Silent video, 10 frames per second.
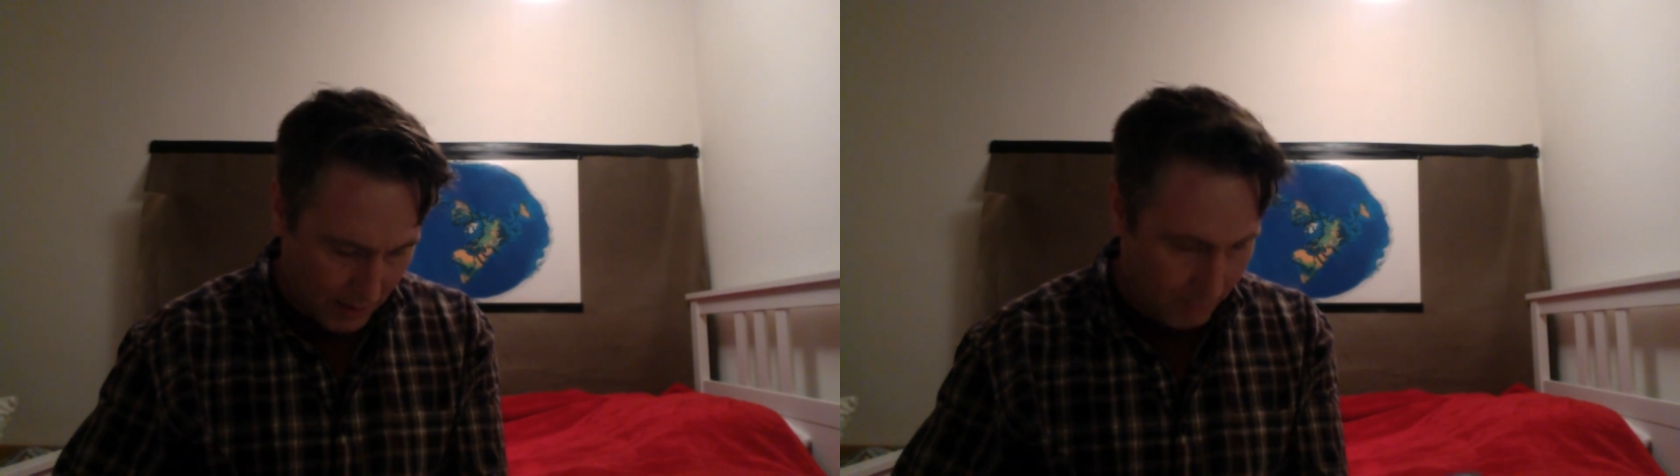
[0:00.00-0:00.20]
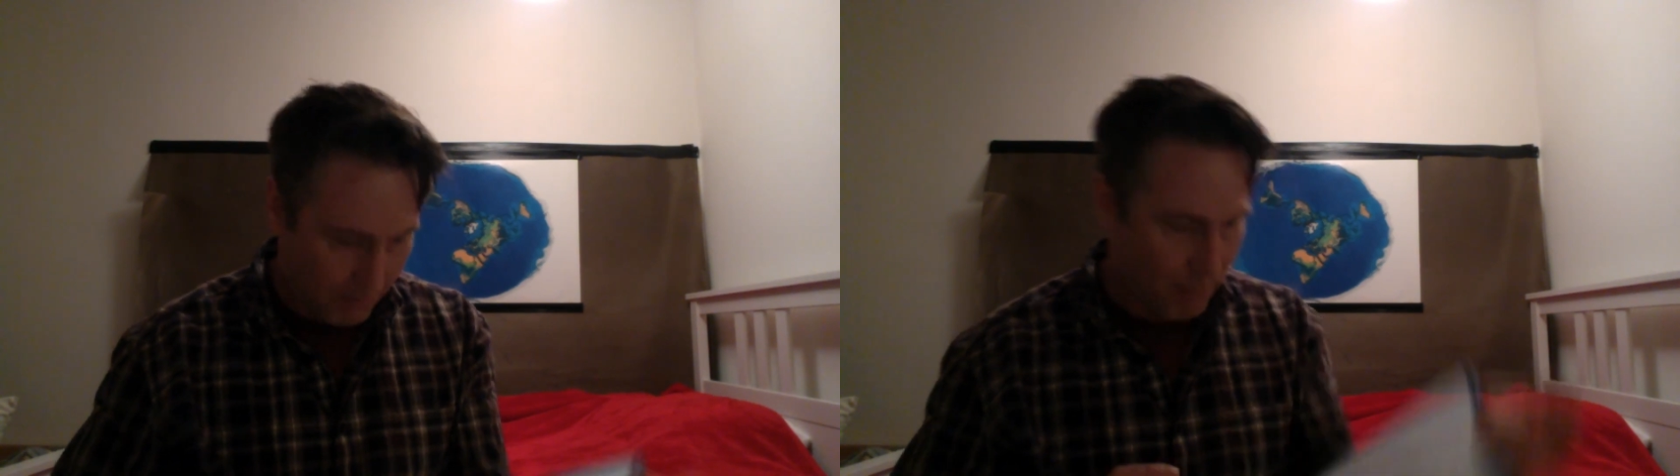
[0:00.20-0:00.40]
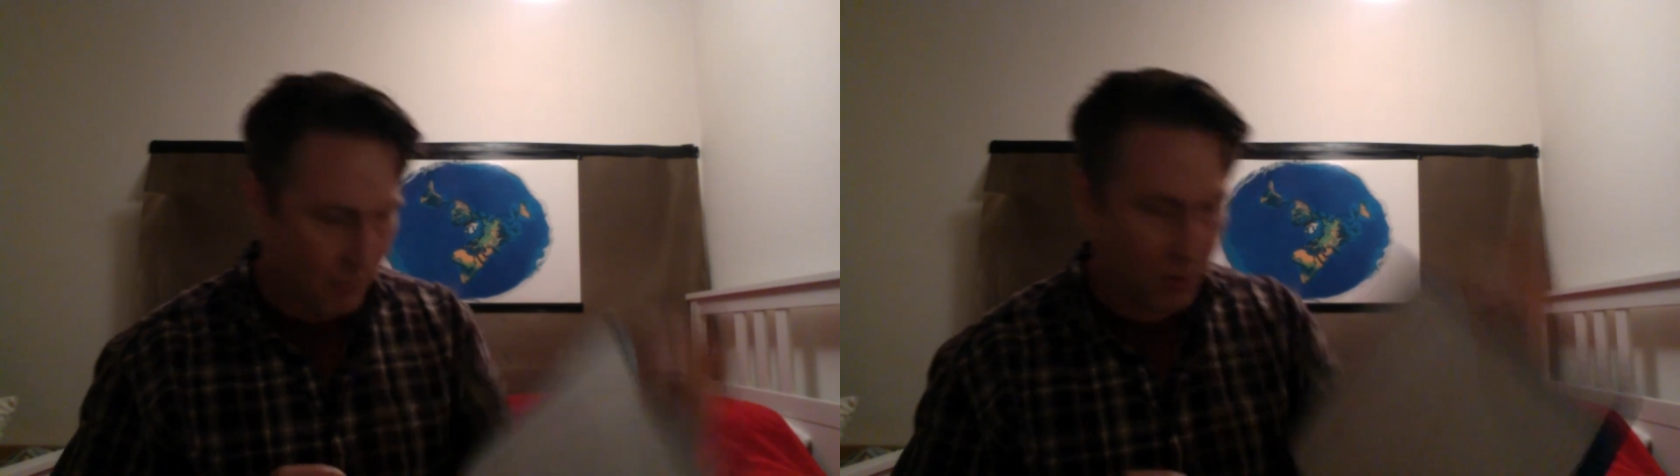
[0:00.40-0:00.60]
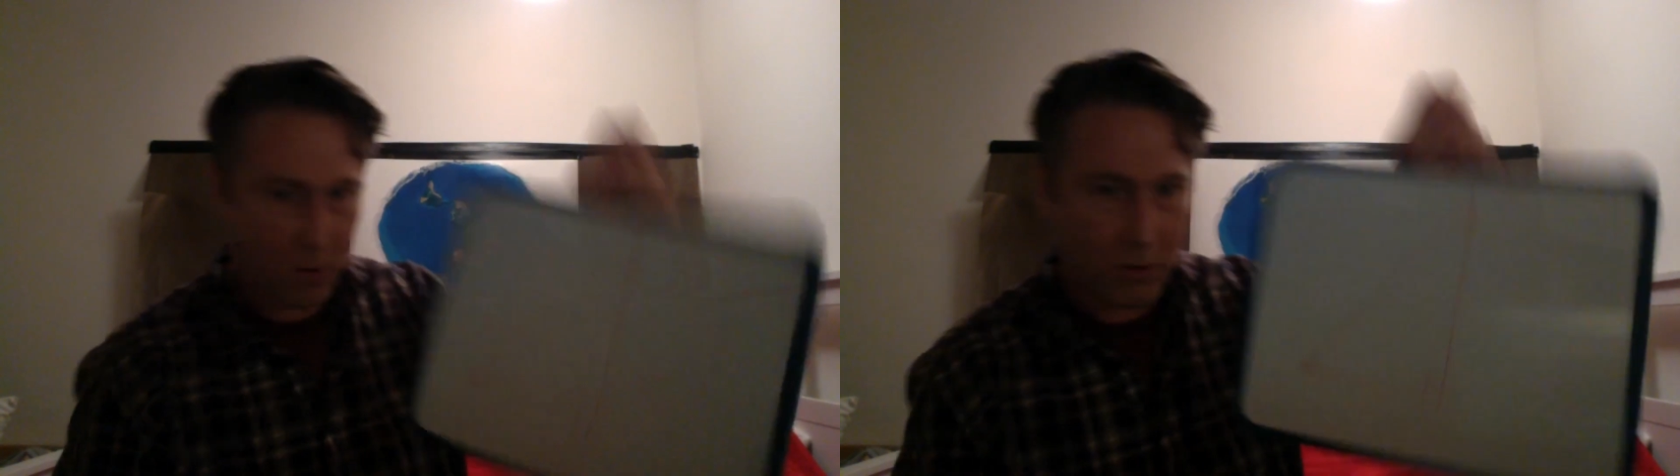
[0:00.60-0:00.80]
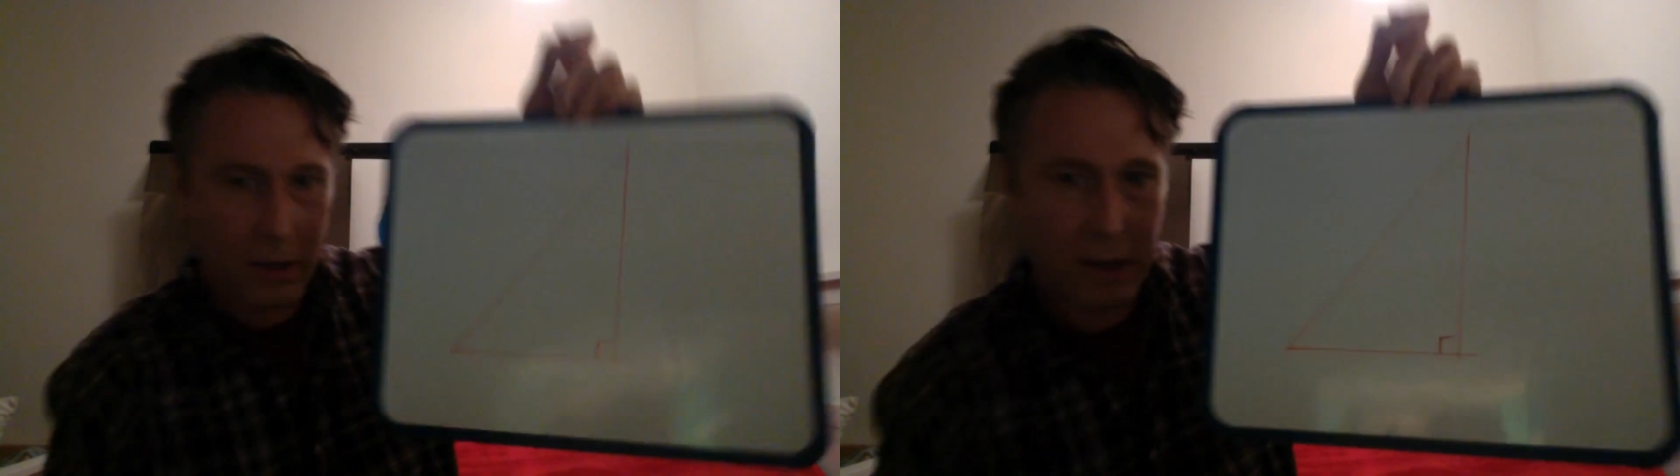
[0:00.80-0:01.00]
bit more
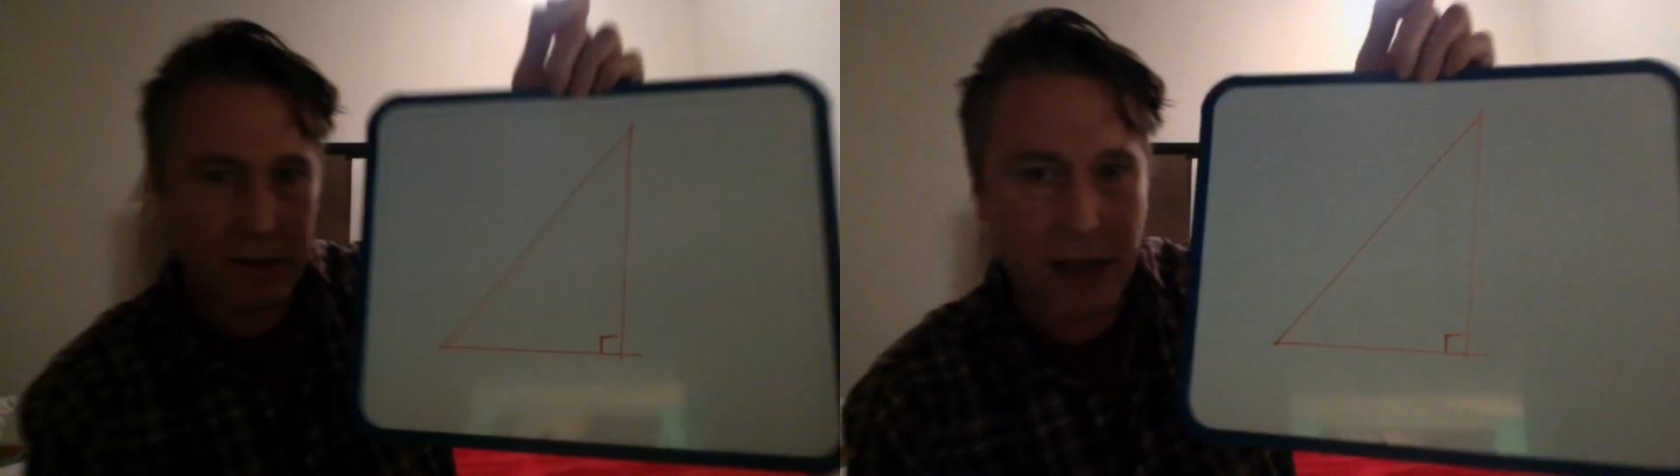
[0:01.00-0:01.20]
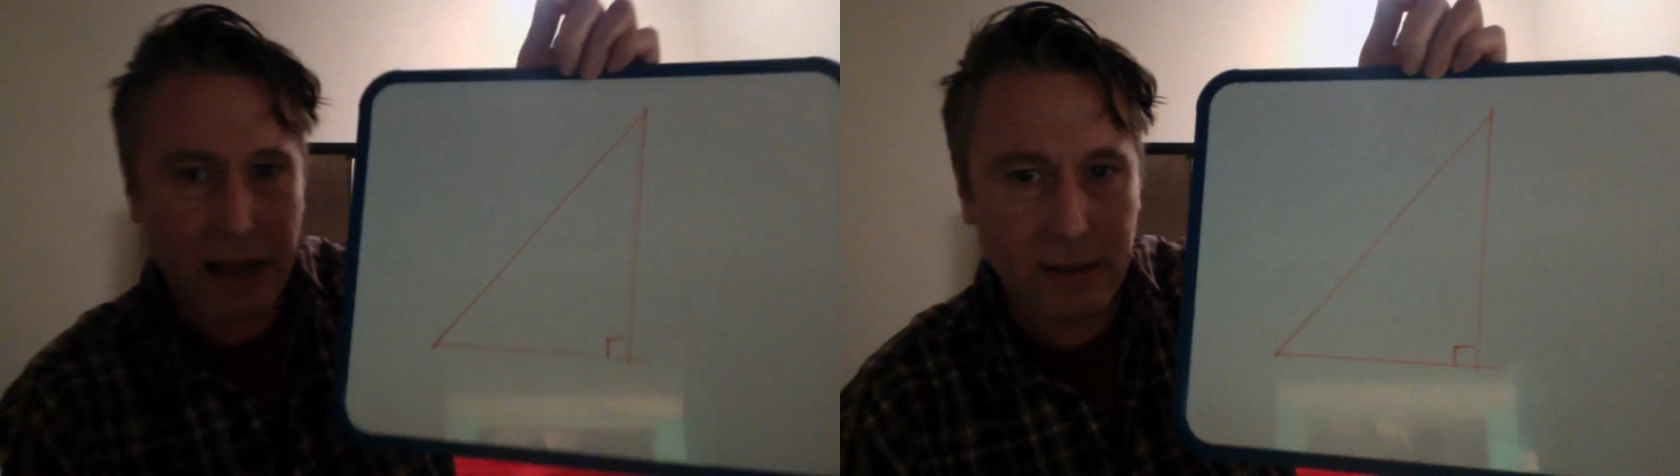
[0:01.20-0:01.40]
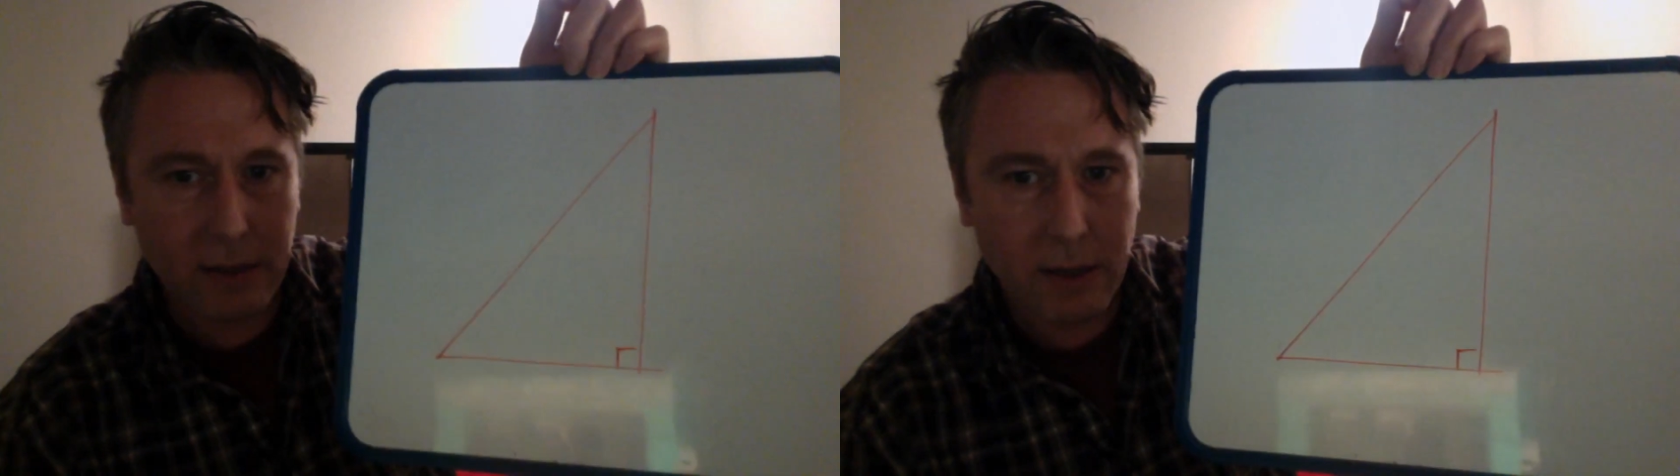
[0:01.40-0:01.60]
exact.